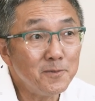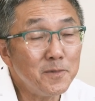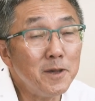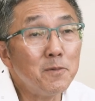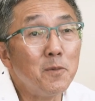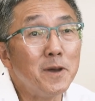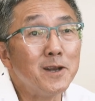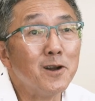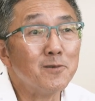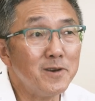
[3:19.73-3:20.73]
People may
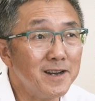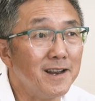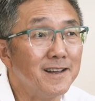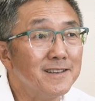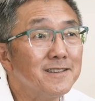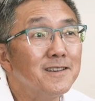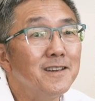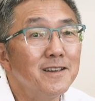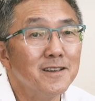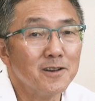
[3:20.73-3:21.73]
not realize
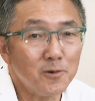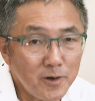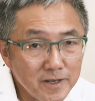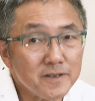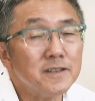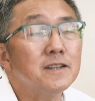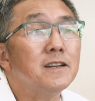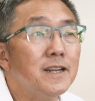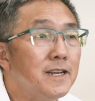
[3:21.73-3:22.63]
question